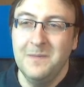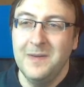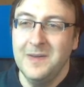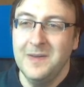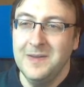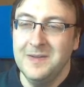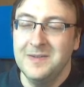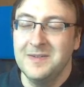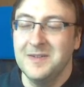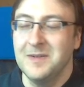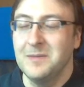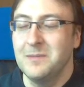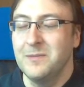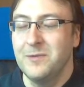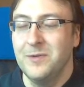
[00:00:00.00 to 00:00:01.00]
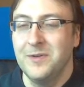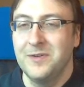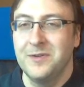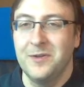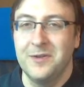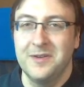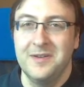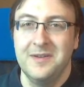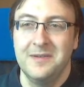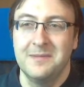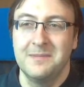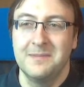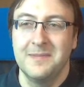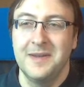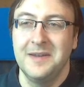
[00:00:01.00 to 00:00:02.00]
and to a certain
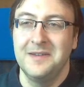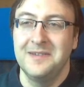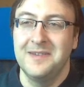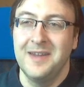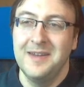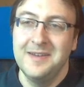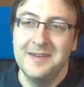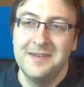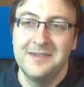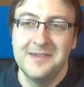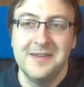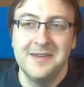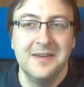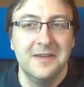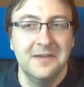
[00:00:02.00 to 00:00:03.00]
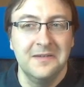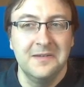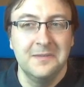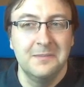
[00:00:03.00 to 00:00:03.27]
extent it still is.